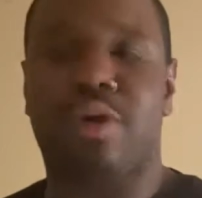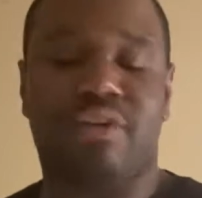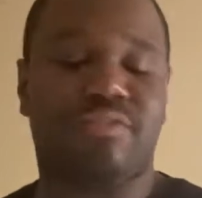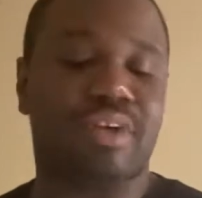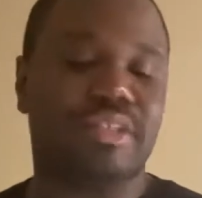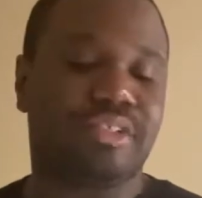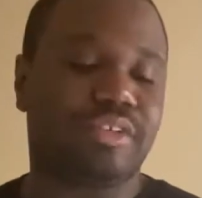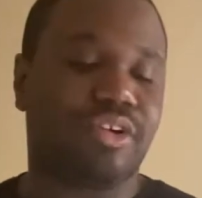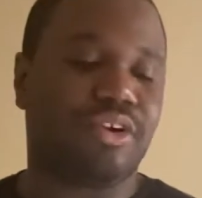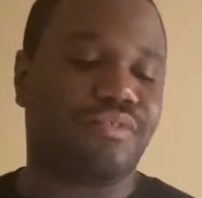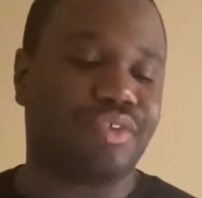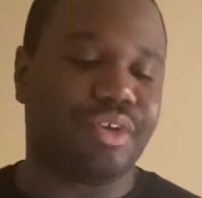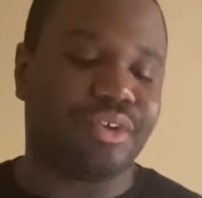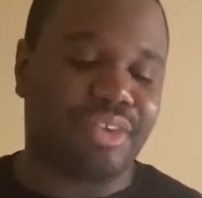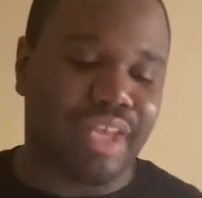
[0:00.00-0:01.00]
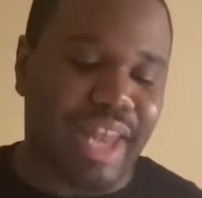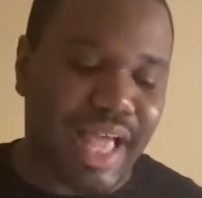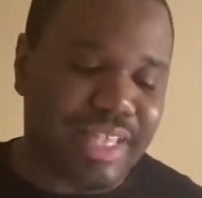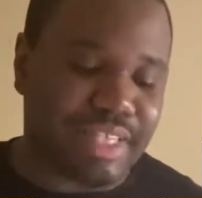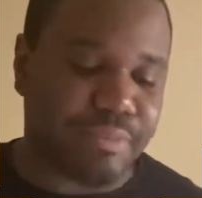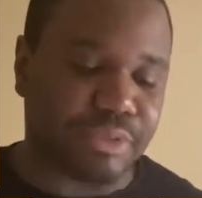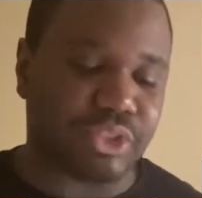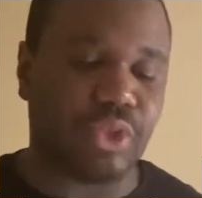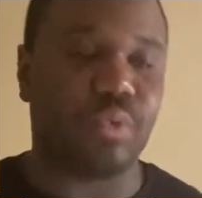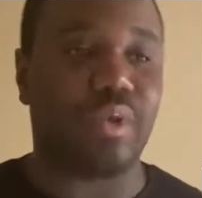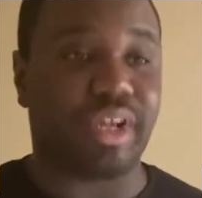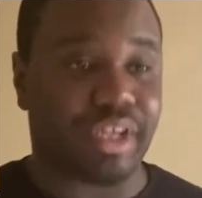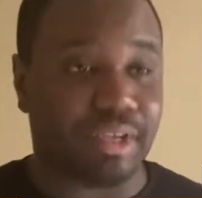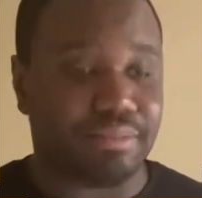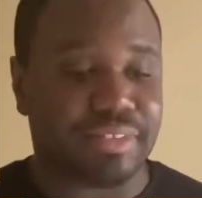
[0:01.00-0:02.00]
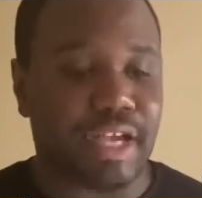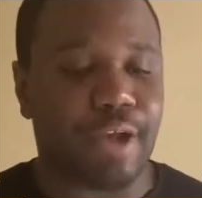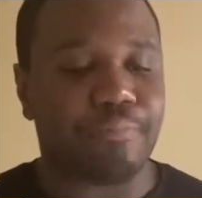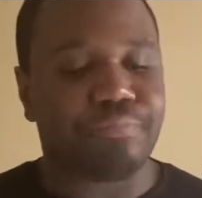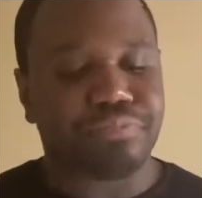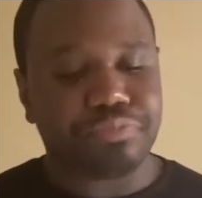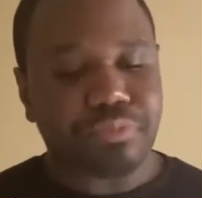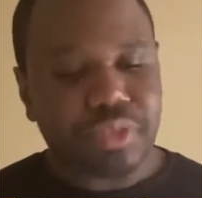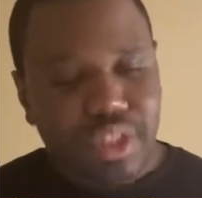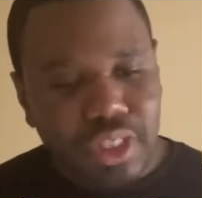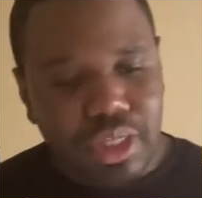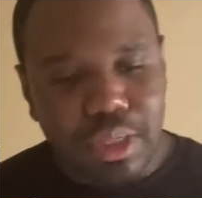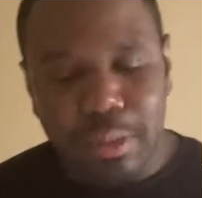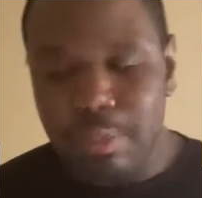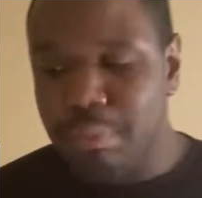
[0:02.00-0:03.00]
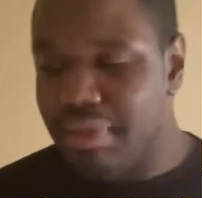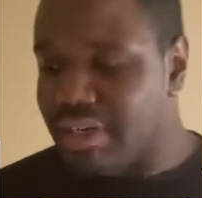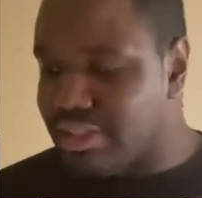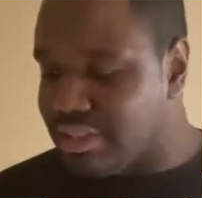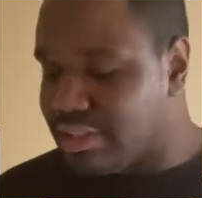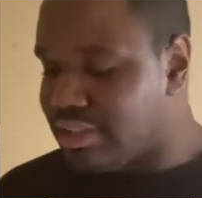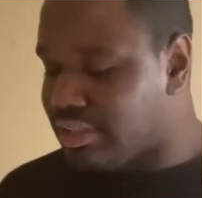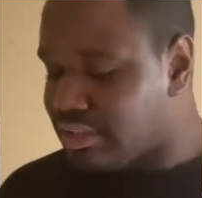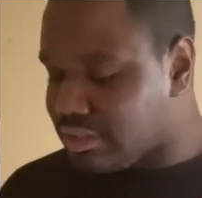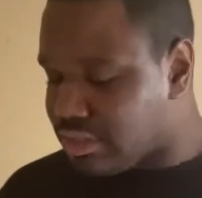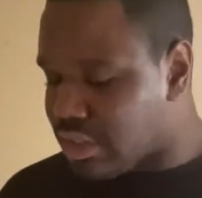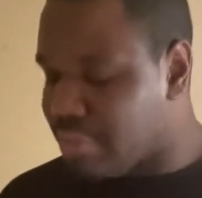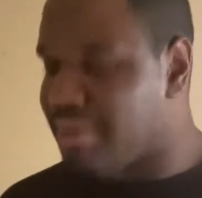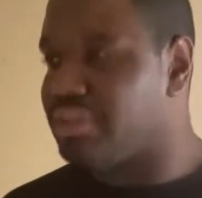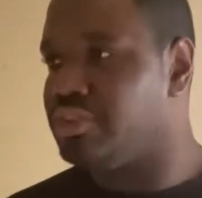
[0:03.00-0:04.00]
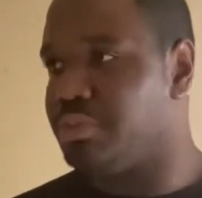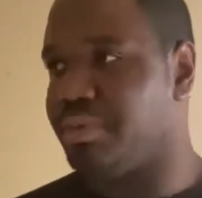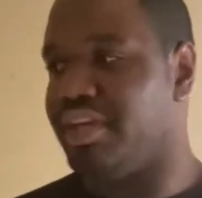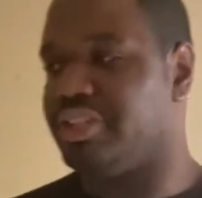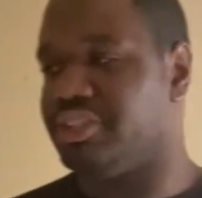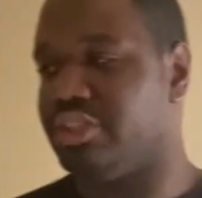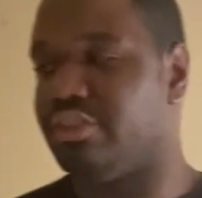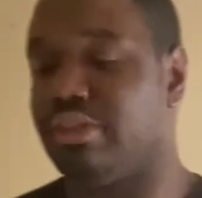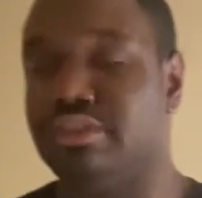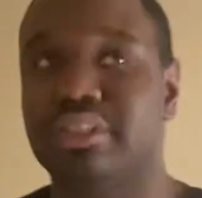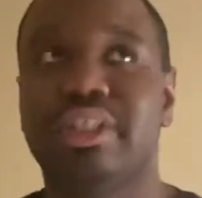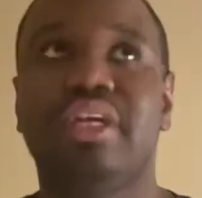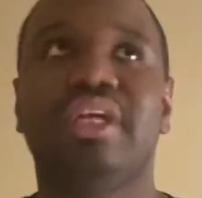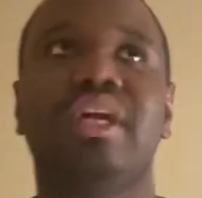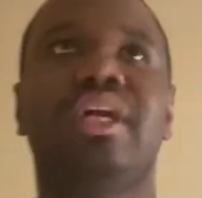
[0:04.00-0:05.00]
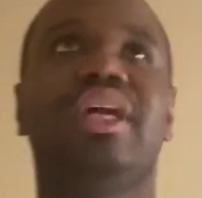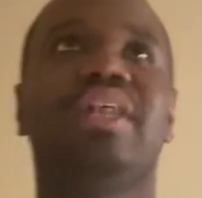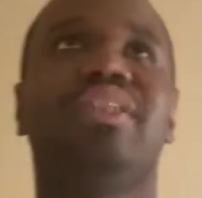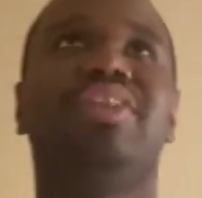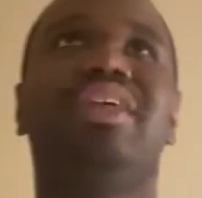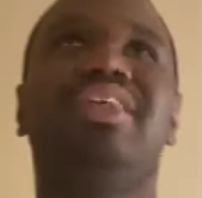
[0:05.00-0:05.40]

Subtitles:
of Rent a Girlfriend, the last episode when it comes out. But let's talk about Super HxEros. The